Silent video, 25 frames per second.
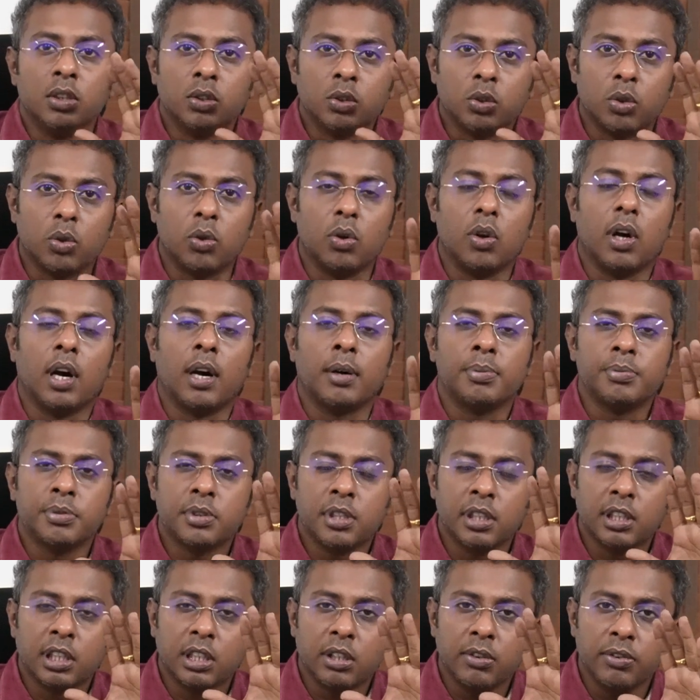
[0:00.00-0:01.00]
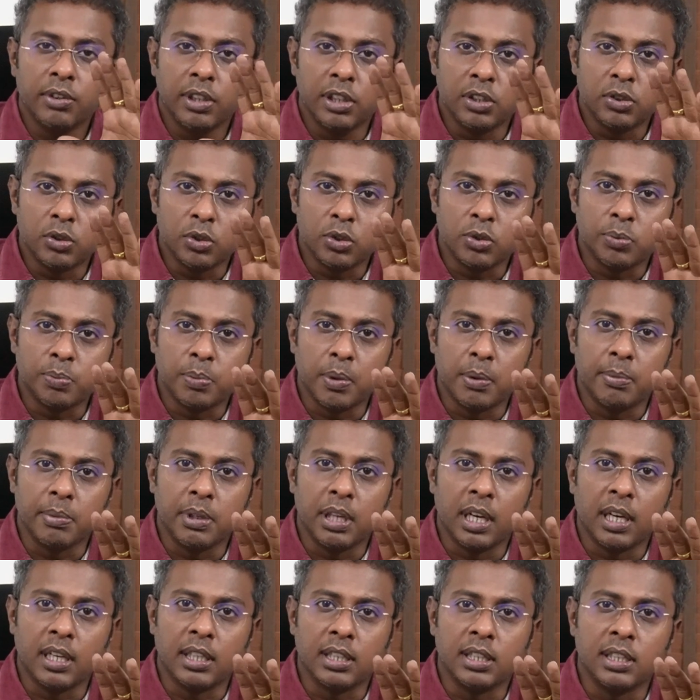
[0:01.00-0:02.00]
So obstructive
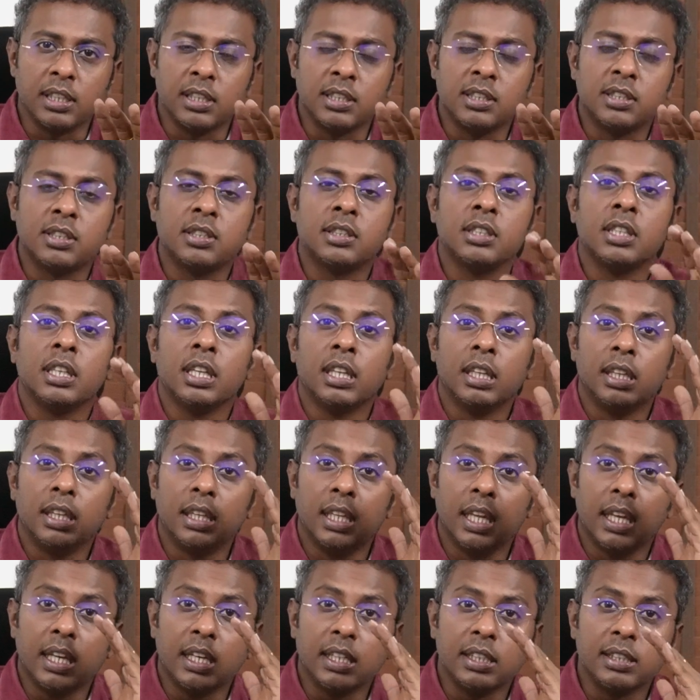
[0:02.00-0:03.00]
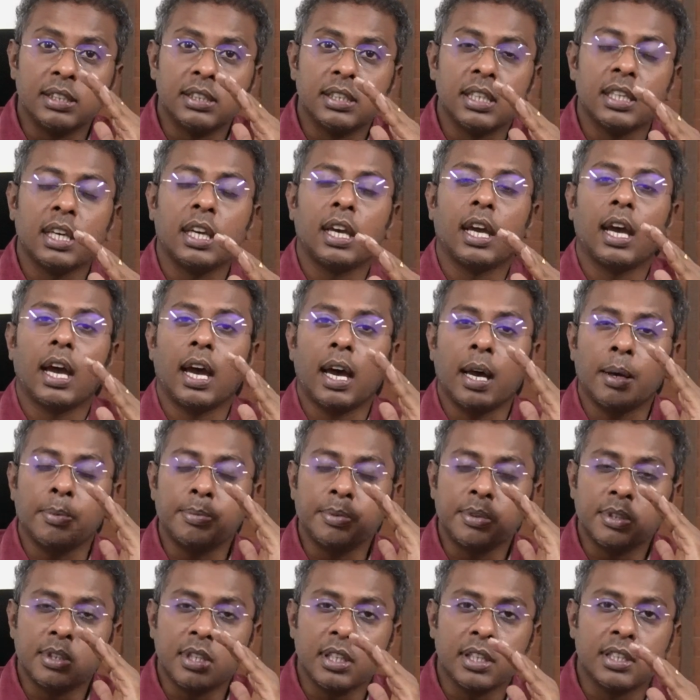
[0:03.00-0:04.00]
azoospermia is there is a
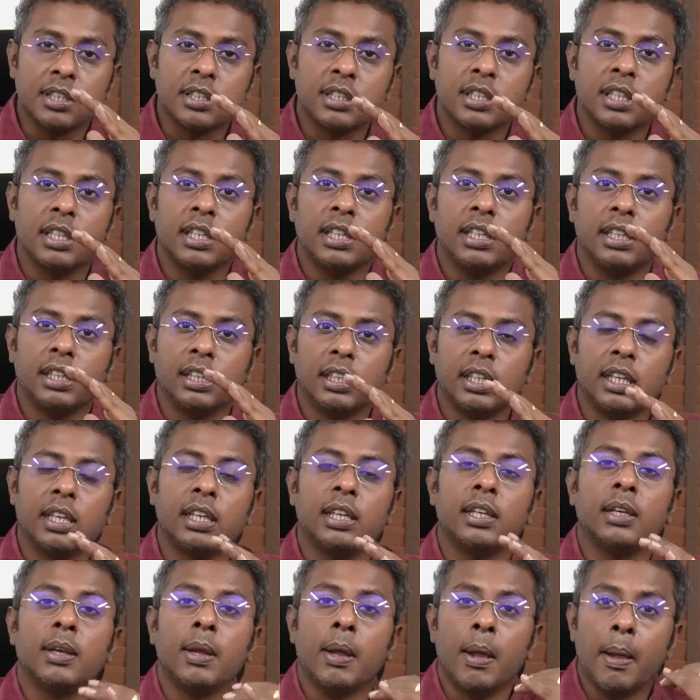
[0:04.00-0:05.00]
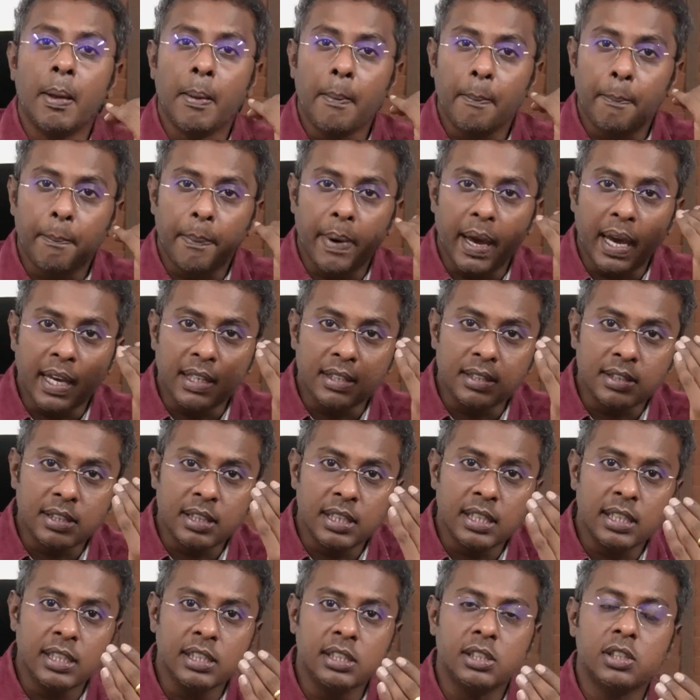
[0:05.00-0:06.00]
obstruction in the
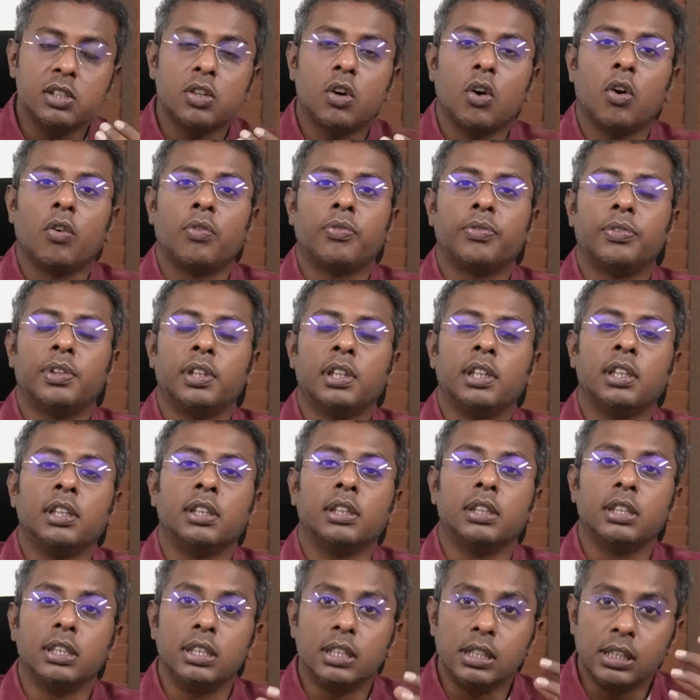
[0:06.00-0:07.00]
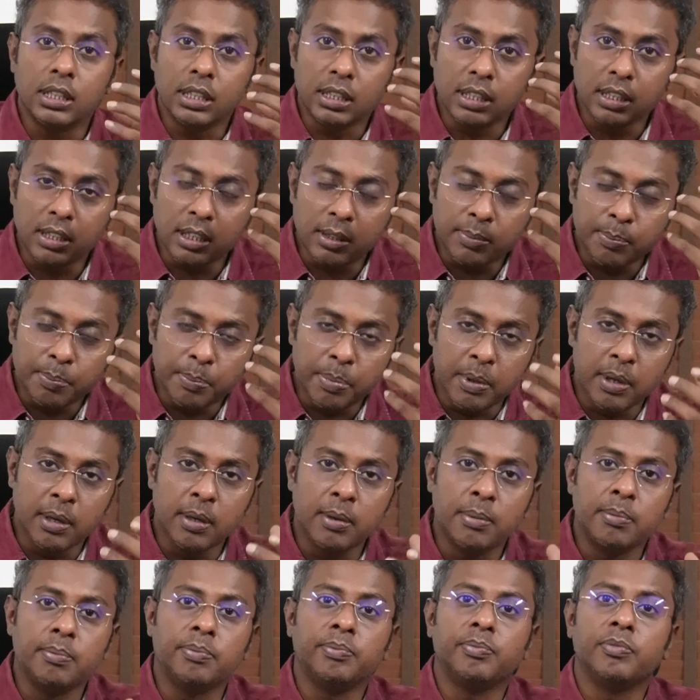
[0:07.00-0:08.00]
passage of the
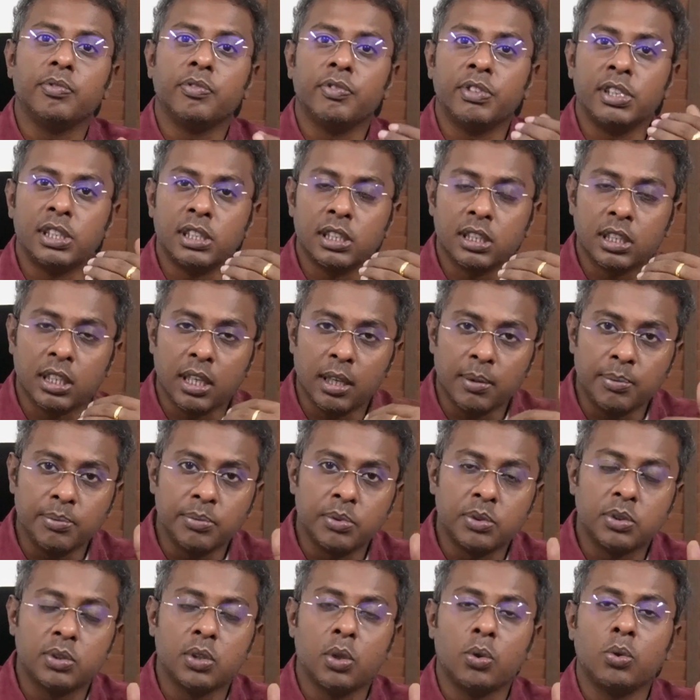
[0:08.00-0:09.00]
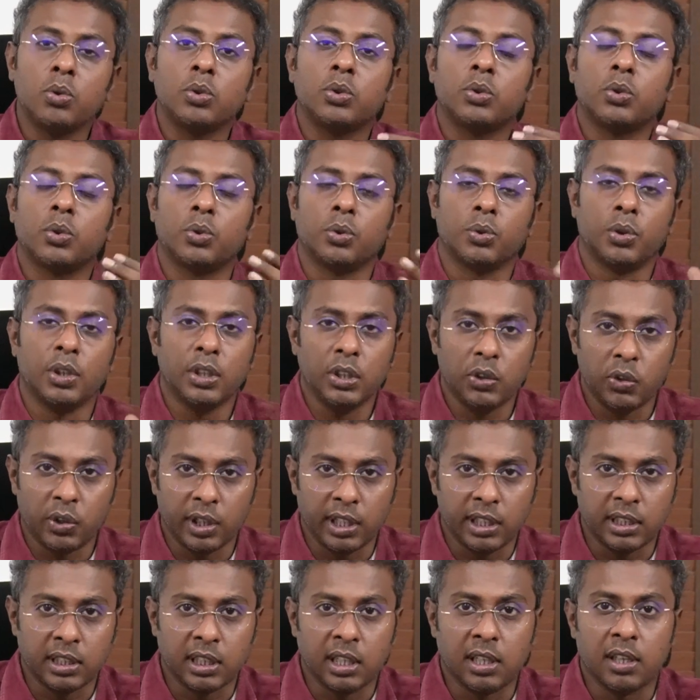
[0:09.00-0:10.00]
sperm which comes out through the
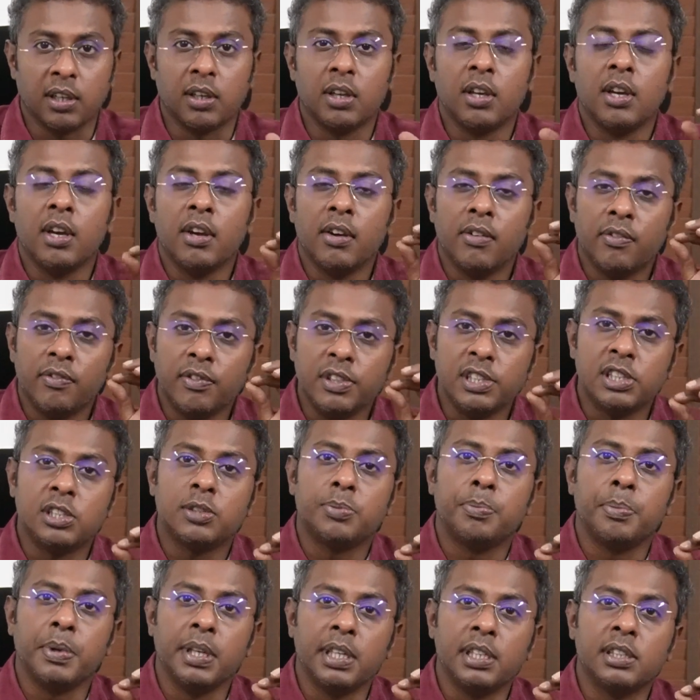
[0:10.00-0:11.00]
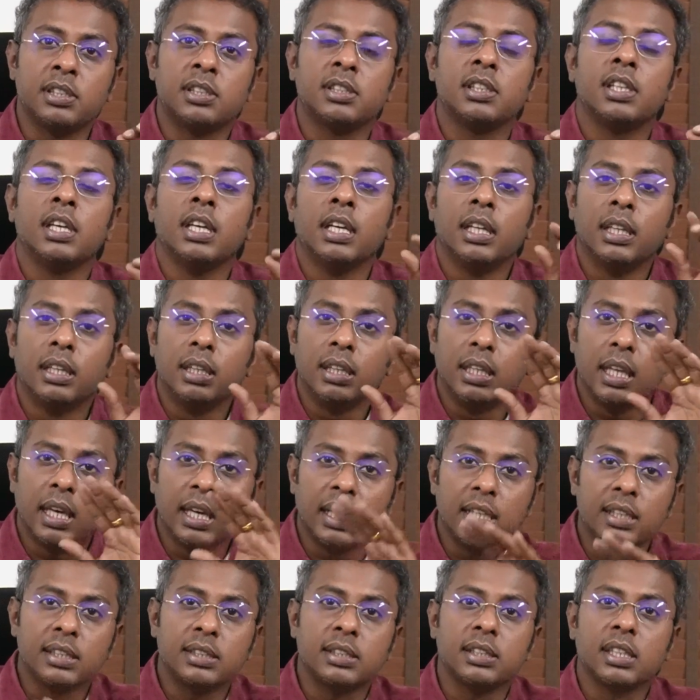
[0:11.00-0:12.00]
urethra, which means
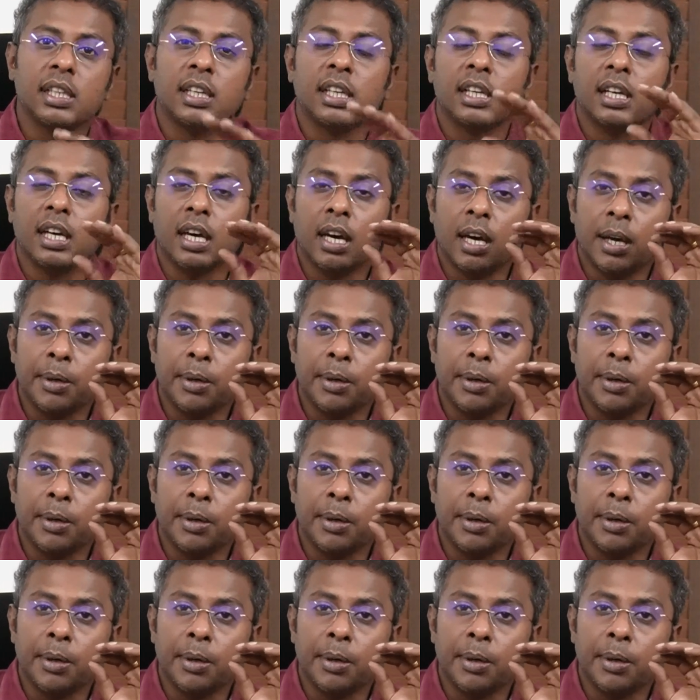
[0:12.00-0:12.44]
there is an